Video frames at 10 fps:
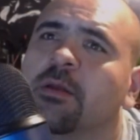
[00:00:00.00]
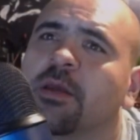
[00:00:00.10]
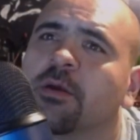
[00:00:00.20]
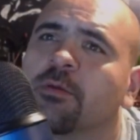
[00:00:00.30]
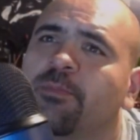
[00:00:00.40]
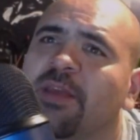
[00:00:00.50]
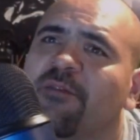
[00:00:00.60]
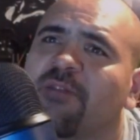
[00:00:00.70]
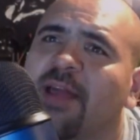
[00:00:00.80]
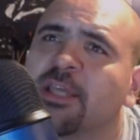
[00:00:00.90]
here, being
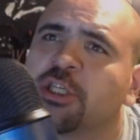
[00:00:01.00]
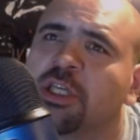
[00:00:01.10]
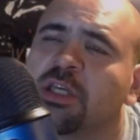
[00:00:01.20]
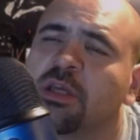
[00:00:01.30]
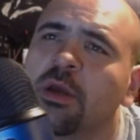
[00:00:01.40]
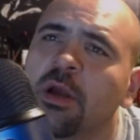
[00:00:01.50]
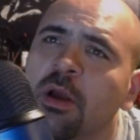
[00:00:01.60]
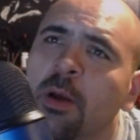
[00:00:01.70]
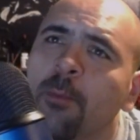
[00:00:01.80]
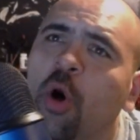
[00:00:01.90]
flashy,
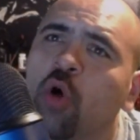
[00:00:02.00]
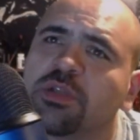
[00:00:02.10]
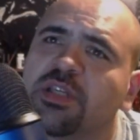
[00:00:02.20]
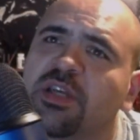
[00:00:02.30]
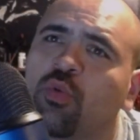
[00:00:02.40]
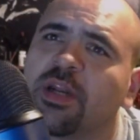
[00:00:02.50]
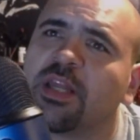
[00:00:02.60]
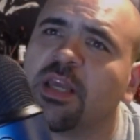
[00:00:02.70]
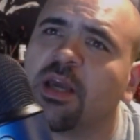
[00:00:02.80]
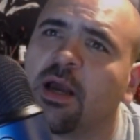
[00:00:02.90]
posing when
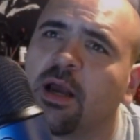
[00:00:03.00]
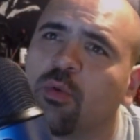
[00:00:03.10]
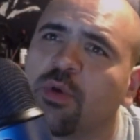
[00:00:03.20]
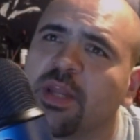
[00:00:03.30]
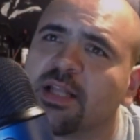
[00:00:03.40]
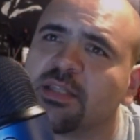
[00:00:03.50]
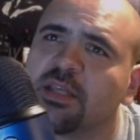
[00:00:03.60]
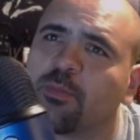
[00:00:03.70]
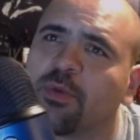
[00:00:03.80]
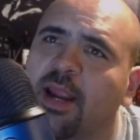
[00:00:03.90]
he gets
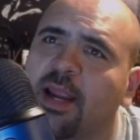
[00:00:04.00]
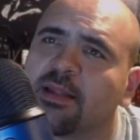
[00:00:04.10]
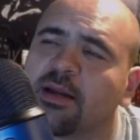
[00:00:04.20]
the upper hand on